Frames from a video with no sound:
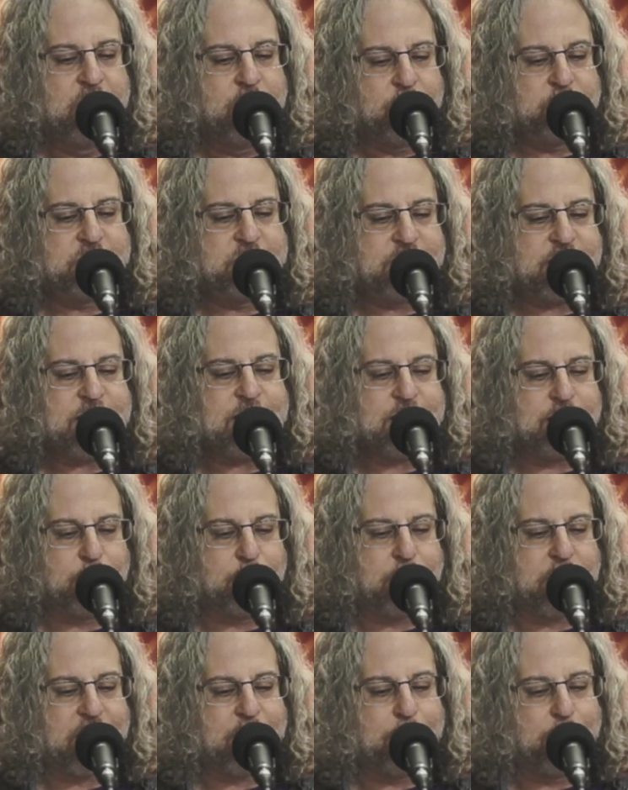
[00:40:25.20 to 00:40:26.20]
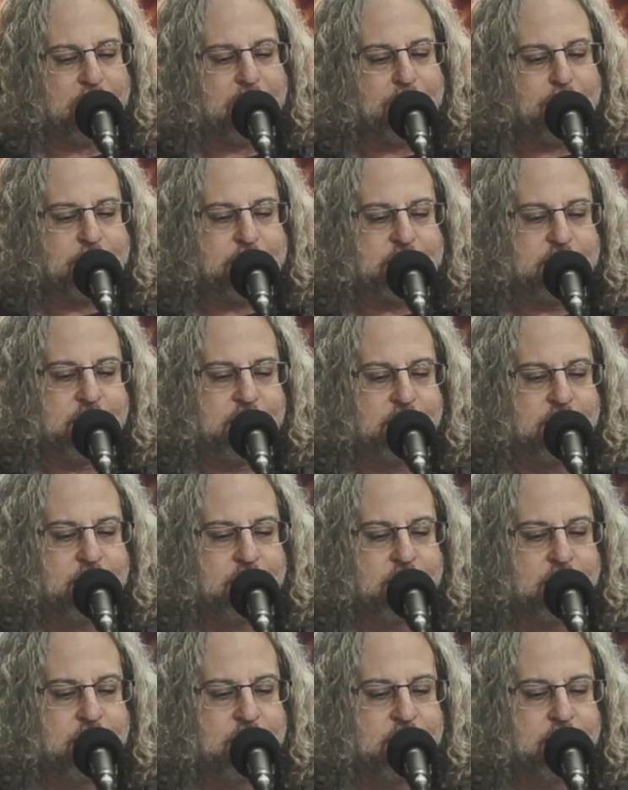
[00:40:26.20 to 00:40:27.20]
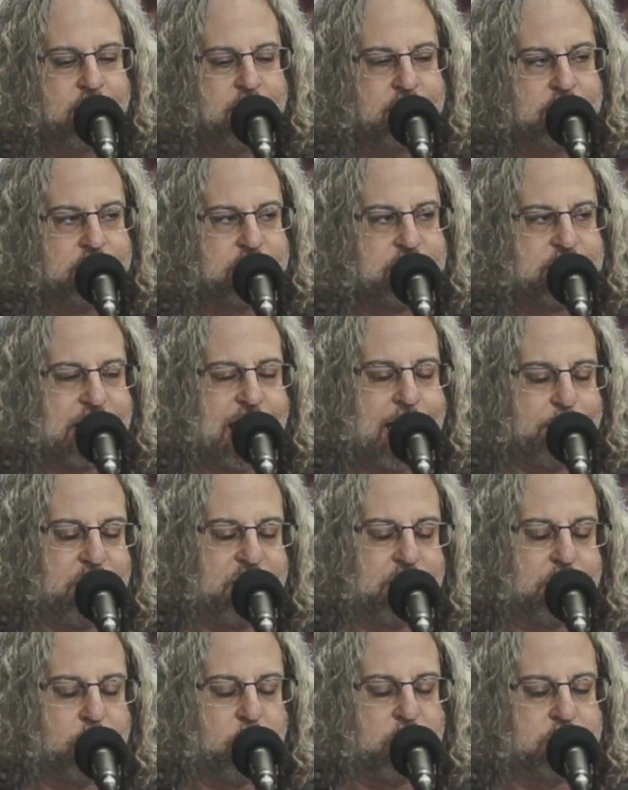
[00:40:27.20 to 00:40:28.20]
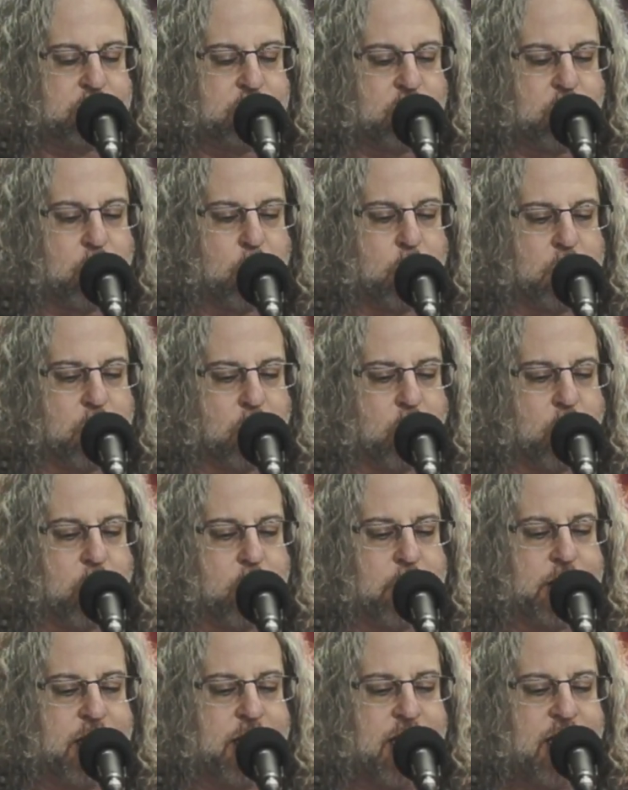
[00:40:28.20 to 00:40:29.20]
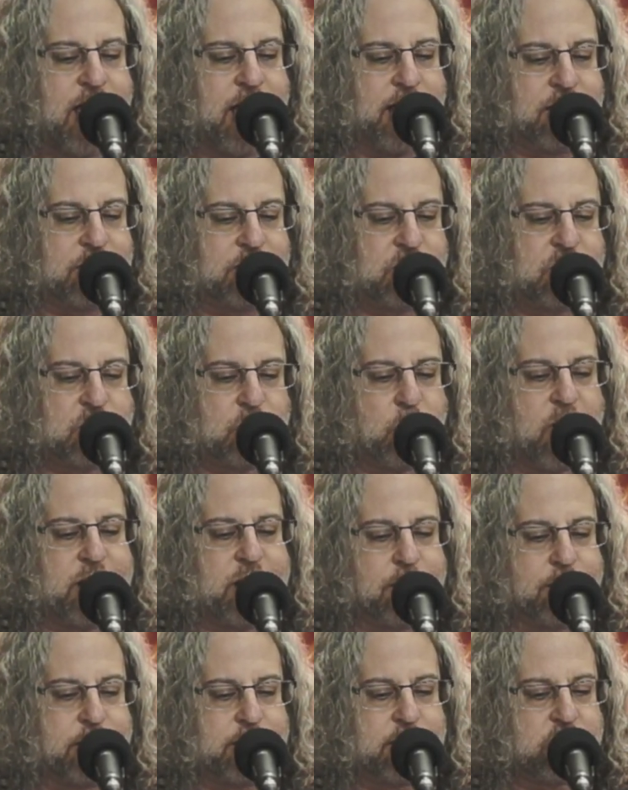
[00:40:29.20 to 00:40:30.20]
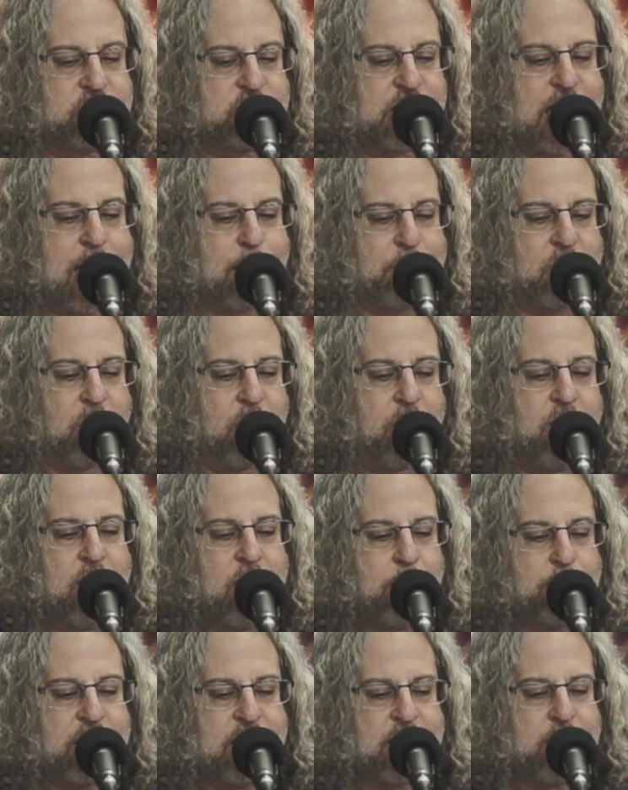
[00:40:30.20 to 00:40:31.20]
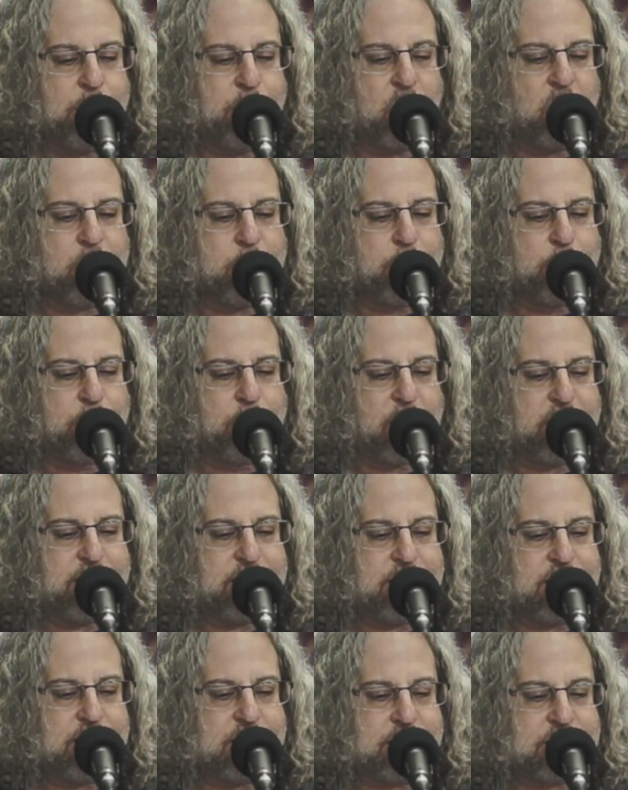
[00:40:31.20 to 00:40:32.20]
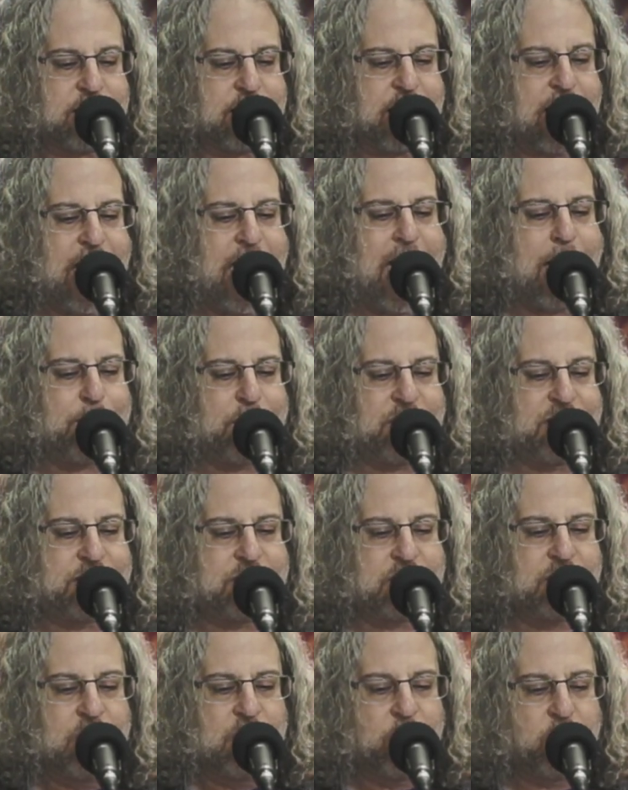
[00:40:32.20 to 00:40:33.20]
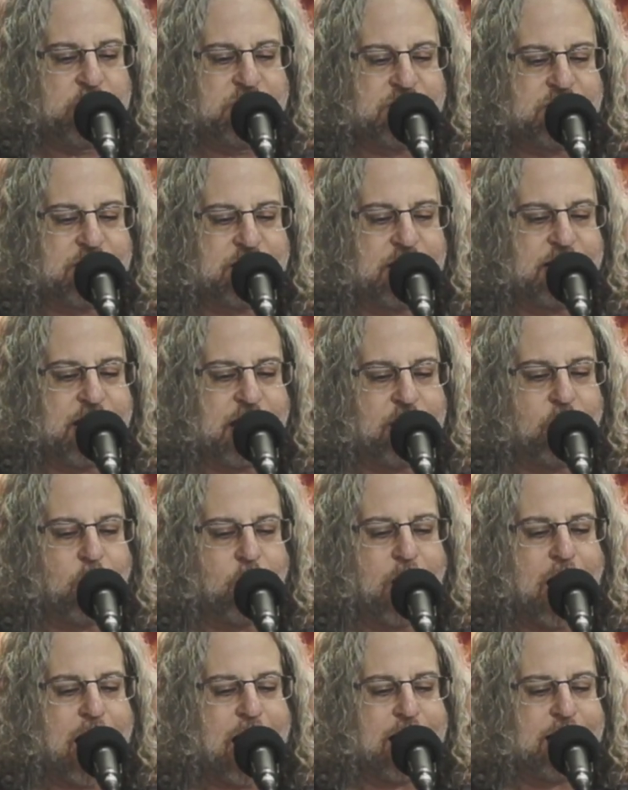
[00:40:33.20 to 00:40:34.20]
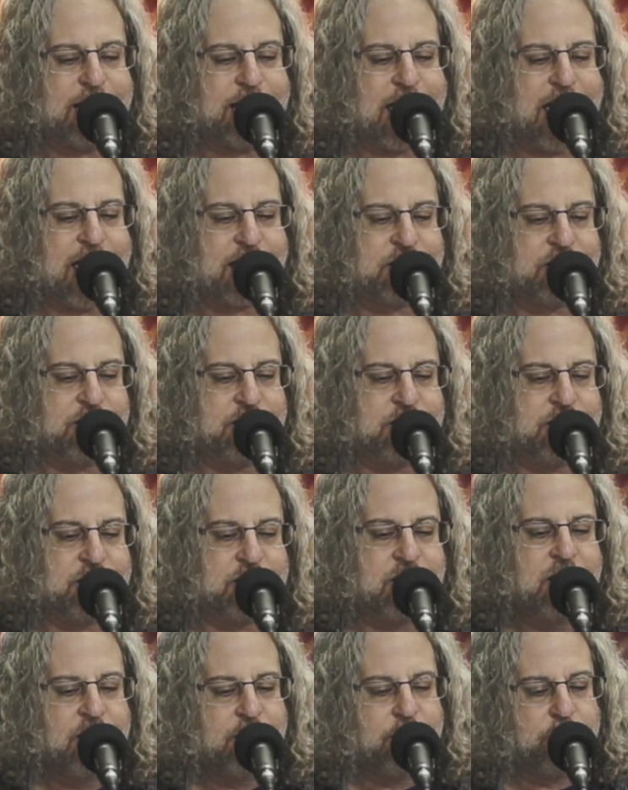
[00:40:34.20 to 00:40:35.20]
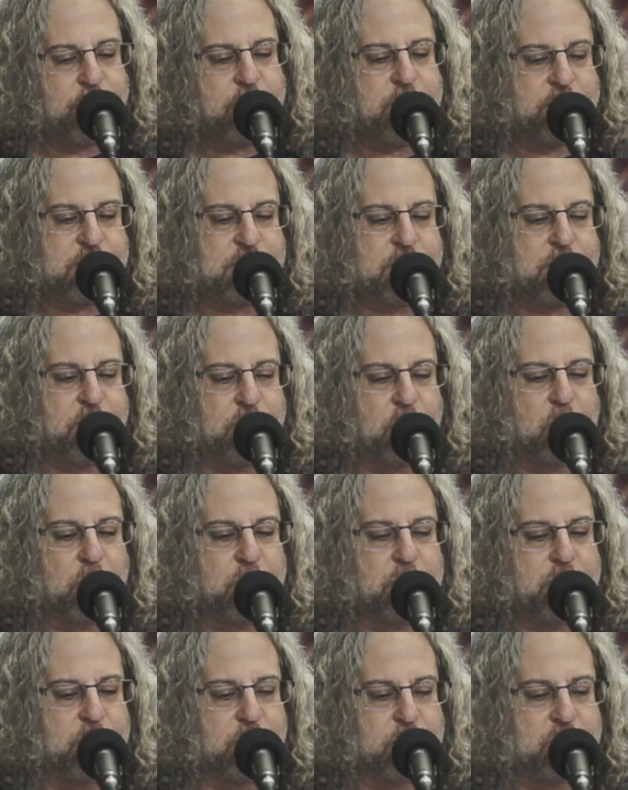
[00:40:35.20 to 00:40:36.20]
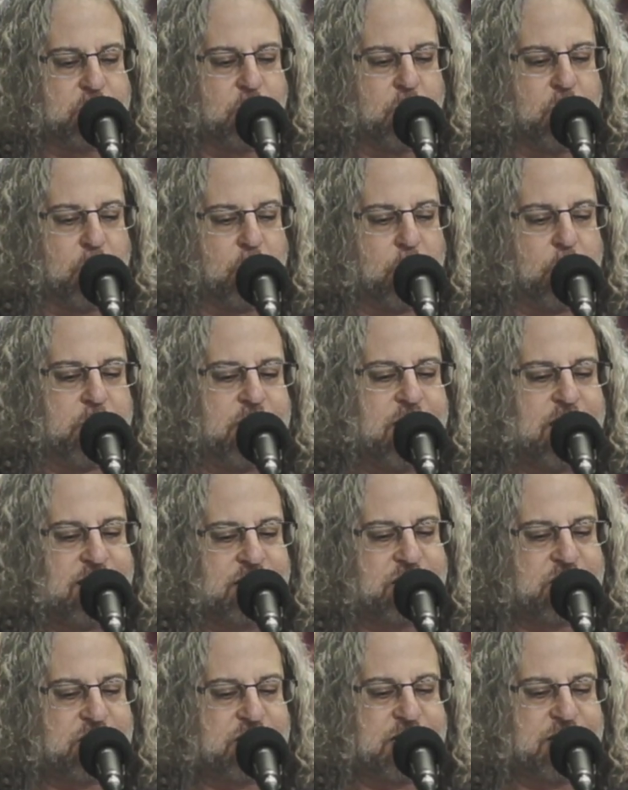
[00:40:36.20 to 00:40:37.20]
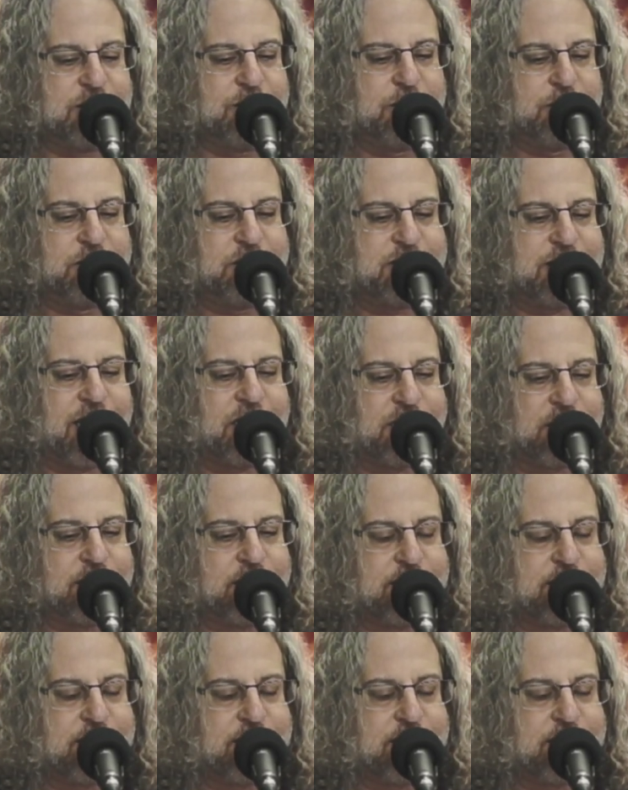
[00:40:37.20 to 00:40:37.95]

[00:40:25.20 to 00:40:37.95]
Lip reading: was eaten by Barney. Sabbath wears corduroy and a sweater in chapel. Playboy bunnies in habits with stiletto eyelashes. 54 years old, still death and